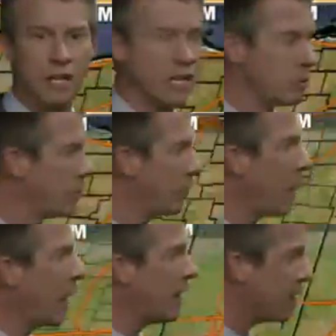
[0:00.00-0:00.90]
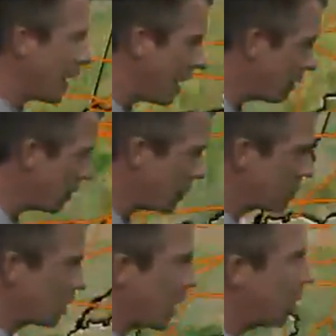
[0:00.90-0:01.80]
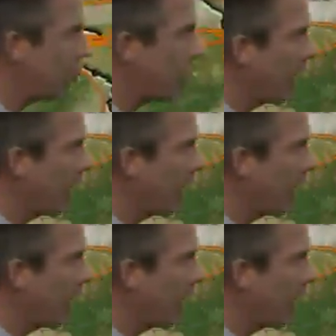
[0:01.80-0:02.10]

And as we fly down to the south